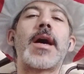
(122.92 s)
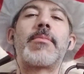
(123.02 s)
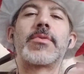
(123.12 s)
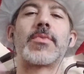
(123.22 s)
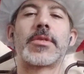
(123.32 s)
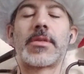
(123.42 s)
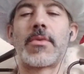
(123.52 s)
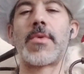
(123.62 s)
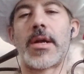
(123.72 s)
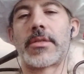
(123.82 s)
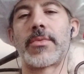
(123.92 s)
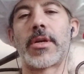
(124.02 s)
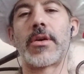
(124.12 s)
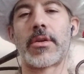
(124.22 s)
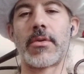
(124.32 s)
happens once in a while, so we're
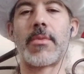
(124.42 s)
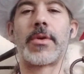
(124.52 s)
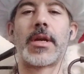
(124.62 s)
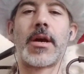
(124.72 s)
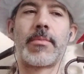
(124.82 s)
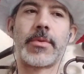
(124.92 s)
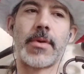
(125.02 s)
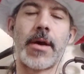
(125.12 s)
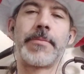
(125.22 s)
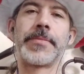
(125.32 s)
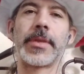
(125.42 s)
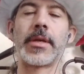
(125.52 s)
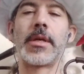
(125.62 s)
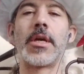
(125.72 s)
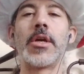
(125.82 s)
going to hook you up. We're going to help you out.
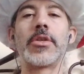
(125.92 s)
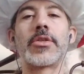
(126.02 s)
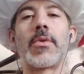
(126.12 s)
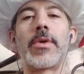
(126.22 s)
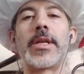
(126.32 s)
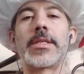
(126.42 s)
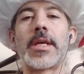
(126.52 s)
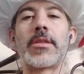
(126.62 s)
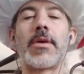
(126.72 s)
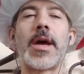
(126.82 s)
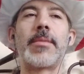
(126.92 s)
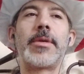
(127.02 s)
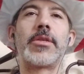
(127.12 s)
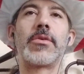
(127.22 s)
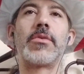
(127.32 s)
So what Nintendo had
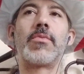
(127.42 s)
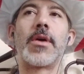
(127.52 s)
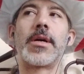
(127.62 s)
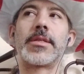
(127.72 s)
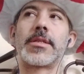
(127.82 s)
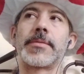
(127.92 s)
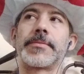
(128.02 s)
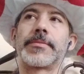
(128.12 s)
me do was